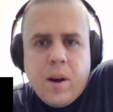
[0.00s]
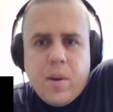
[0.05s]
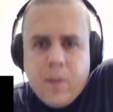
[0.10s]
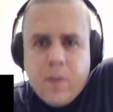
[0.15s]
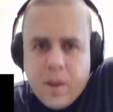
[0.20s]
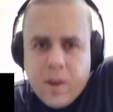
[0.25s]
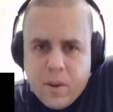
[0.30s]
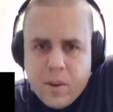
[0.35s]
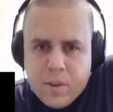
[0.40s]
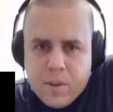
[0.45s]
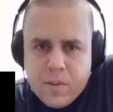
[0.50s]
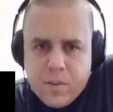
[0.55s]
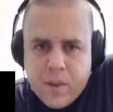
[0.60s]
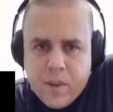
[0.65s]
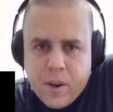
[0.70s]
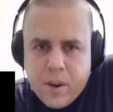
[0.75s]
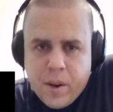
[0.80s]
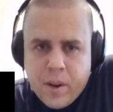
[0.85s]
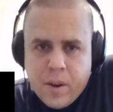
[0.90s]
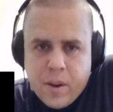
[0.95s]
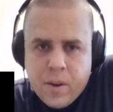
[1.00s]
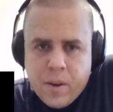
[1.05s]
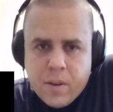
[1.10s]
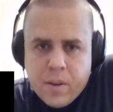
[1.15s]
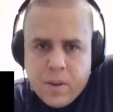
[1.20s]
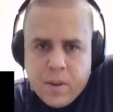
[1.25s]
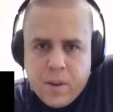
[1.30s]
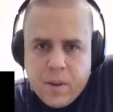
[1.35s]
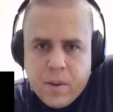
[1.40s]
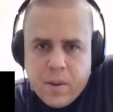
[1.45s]
that looks very young
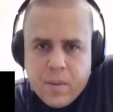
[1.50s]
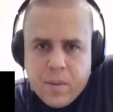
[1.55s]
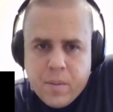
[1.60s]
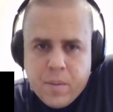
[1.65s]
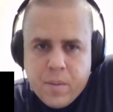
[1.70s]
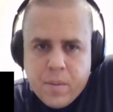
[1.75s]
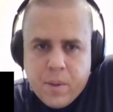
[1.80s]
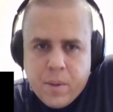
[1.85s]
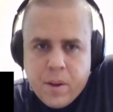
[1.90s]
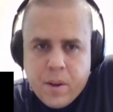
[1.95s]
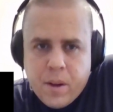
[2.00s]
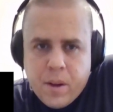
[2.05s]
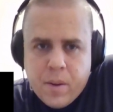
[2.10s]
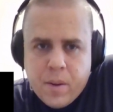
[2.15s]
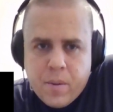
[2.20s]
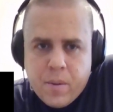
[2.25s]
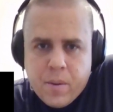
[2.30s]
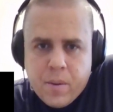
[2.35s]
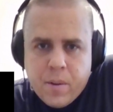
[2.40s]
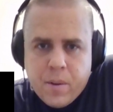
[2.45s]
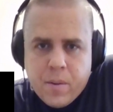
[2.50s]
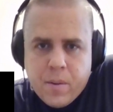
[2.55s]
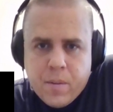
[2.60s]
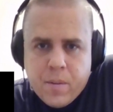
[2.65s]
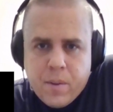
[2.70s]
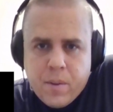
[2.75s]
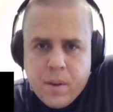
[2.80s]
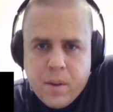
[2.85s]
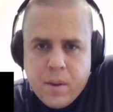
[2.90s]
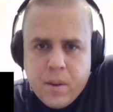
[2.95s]
there, but I don't know.
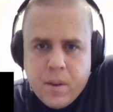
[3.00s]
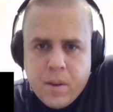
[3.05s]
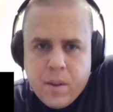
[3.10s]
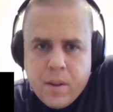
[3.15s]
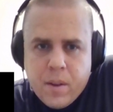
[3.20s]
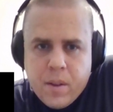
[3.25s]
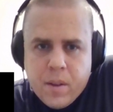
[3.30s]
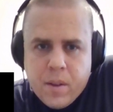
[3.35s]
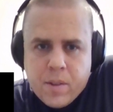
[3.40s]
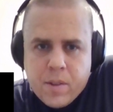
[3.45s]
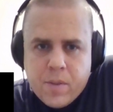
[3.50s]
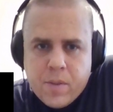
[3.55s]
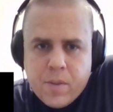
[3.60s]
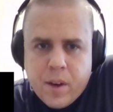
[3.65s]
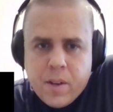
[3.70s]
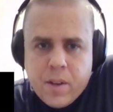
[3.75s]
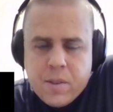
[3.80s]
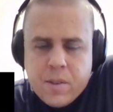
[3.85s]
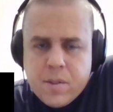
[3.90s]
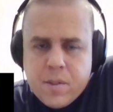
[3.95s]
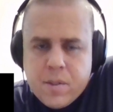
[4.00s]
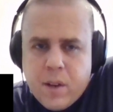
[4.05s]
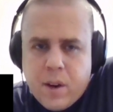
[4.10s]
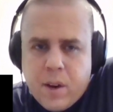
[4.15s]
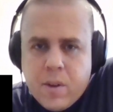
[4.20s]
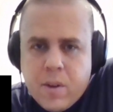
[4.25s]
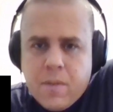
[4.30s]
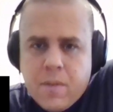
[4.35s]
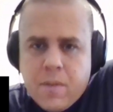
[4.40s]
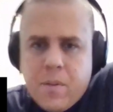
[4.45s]
This fight does not
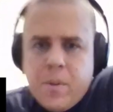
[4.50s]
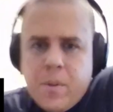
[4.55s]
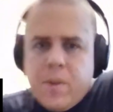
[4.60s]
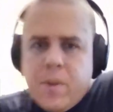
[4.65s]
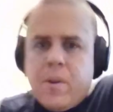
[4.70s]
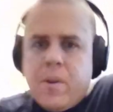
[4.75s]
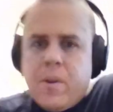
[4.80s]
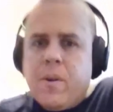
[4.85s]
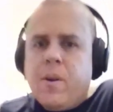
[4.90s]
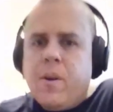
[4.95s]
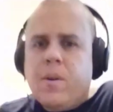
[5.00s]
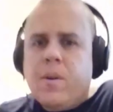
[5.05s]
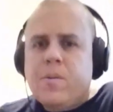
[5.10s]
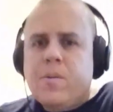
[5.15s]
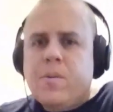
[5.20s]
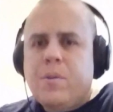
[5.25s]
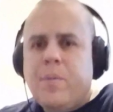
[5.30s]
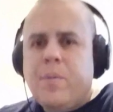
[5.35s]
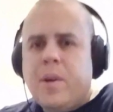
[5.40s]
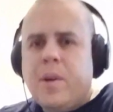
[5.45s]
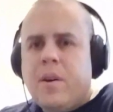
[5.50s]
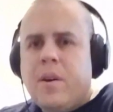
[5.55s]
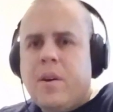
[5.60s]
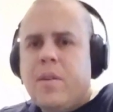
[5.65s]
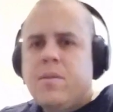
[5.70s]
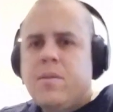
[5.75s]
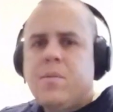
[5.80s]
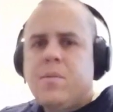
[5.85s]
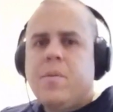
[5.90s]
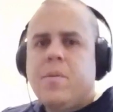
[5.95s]
look familiar at all to me,
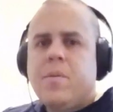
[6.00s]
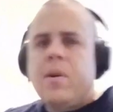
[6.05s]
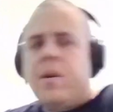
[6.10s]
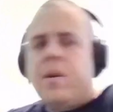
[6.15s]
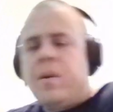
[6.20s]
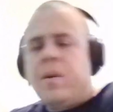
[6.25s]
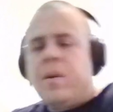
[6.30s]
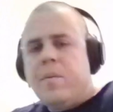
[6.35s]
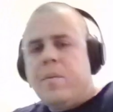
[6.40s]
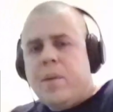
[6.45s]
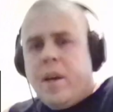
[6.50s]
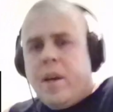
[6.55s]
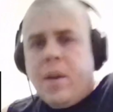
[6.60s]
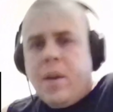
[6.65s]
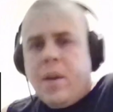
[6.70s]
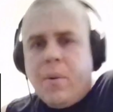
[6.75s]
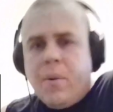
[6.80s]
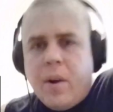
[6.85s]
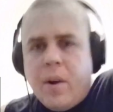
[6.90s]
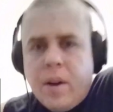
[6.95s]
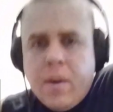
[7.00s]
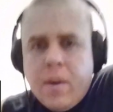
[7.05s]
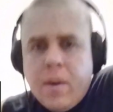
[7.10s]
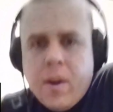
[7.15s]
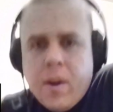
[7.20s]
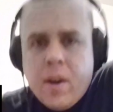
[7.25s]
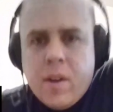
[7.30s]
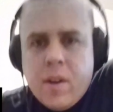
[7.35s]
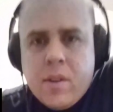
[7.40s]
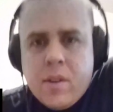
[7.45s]
guys. But anyway,
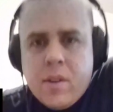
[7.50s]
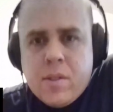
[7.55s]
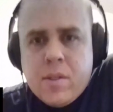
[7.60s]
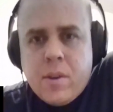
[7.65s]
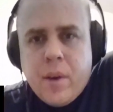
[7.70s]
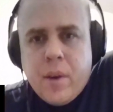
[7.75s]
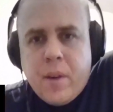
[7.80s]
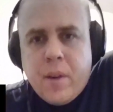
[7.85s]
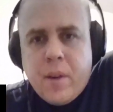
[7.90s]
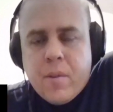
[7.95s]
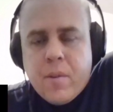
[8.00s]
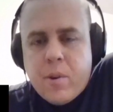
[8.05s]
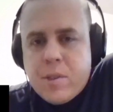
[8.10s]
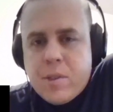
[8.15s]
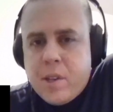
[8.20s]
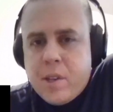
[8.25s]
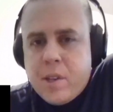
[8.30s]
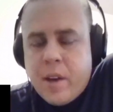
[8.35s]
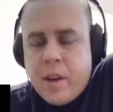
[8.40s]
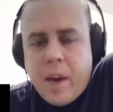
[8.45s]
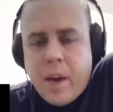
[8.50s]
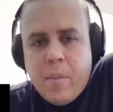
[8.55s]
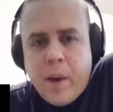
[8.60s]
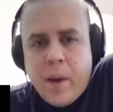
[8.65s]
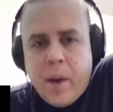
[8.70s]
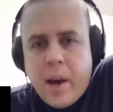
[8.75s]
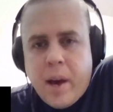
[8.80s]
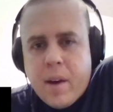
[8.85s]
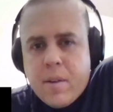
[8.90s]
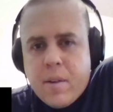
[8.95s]
so yeah, of course he came
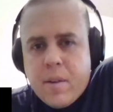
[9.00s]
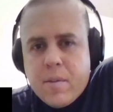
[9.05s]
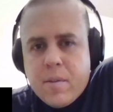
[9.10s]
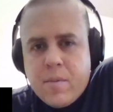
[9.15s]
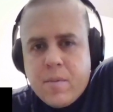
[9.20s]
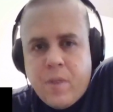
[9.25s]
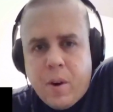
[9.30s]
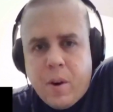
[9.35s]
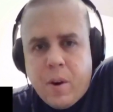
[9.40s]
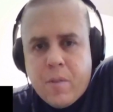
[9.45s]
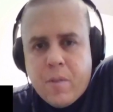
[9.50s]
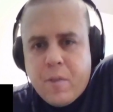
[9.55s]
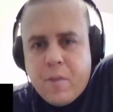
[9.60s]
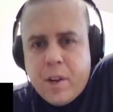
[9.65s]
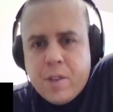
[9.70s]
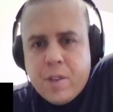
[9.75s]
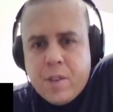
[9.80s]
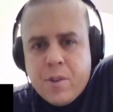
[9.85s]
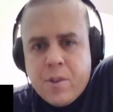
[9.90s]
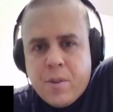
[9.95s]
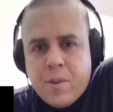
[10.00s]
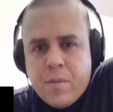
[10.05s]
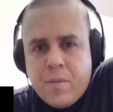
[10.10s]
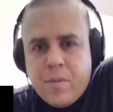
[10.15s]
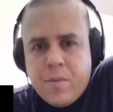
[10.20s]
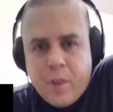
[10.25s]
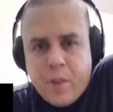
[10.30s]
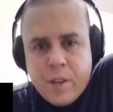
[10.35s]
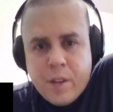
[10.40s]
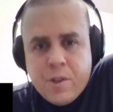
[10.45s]
back, fought Frazier.
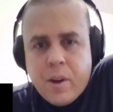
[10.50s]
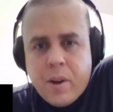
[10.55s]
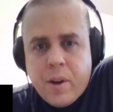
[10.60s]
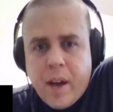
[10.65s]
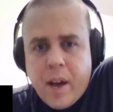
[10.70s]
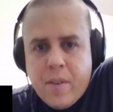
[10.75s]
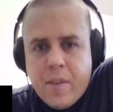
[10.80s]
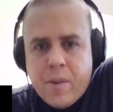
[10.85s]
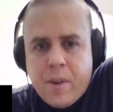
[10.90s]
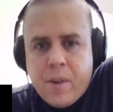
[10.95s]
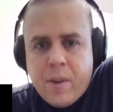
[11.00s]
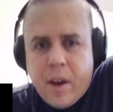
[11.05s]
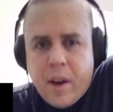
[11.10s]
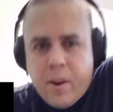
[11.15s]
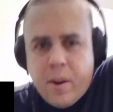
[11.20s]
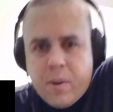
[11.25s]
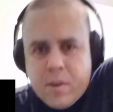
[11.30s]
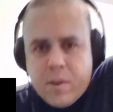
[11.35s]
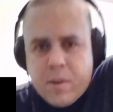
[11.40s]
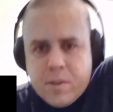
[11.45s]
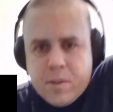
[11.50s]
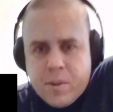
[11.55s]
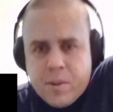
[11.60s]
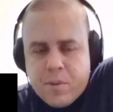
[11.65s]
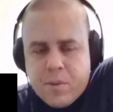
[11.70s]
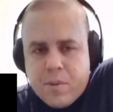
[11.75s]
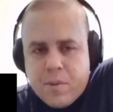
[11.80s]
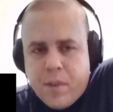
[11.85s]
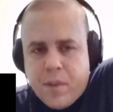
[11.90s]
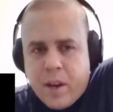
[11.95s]
Frazier had the title because it
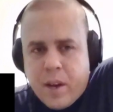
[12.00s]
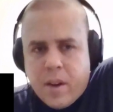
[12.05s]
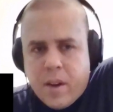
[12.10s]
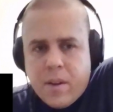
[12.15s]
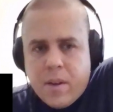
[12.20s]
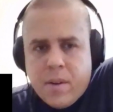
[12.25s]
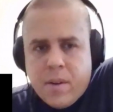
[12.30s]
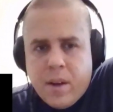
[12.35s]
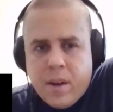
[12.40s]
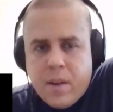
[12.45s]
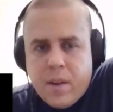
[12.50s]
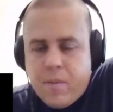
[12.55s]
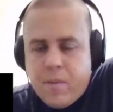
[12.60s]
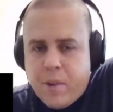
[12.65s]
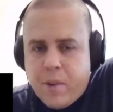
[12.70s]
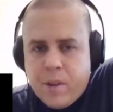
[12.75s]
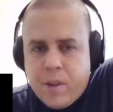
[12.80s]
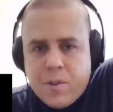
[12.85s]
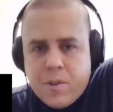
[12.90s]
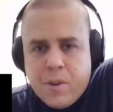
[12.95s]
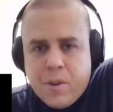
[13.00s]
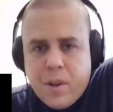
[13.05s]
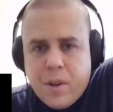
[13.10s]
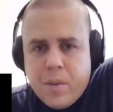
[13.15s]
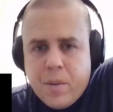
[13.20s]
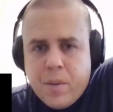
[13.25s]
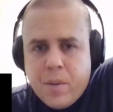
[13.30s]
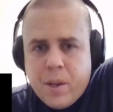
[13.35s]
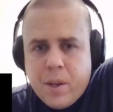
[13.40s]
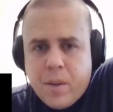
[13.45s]
was vacant, and Frazier
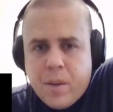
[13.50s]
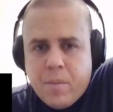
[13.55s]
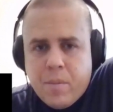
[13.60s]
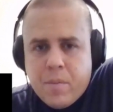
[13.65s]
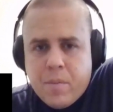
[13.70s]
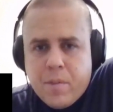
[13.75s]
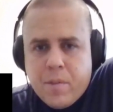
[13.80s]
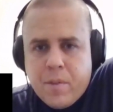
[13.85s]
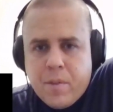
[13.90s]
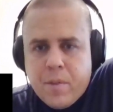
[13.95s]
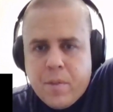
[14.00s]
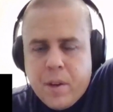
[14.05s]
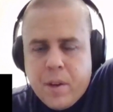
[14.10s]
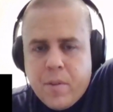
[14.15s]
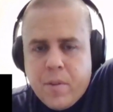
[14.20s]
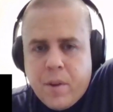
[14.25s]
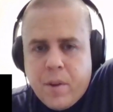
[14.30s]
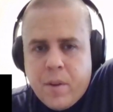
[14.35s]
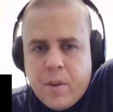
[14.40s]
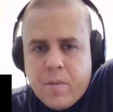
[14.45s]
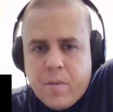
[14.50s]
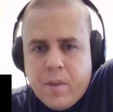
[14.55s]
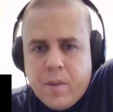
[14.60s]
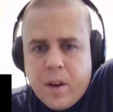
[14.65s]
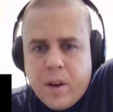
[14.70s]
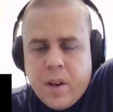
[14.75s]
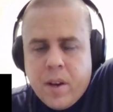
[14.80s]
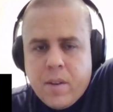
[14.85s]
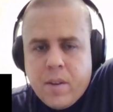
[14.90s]
did beat him. 15-round fight,